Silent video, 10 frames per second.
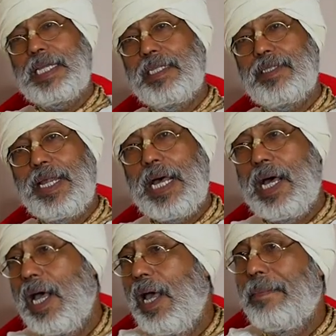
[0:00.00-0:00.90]

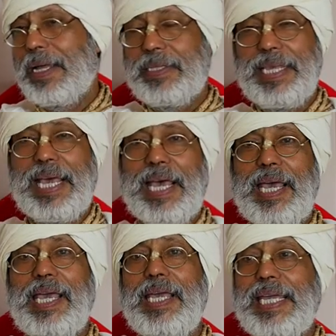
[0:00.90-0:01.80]
Khetra, but
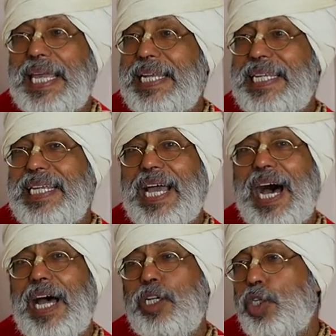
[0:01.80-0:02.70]
there any
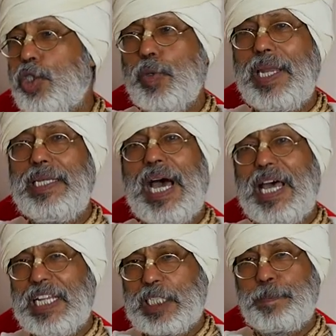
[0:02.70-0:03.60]
unusually
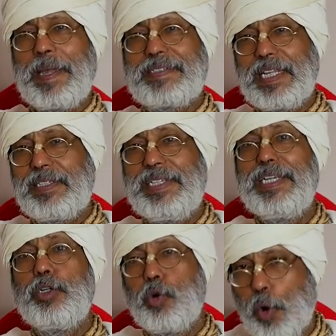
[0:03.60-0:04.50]
unexpected
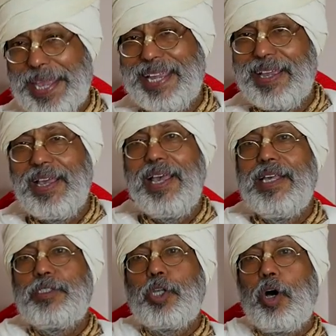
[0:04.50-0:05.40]
thing growing,
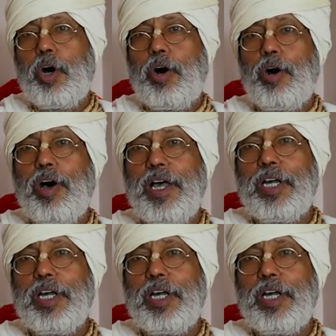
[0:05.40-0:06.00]
so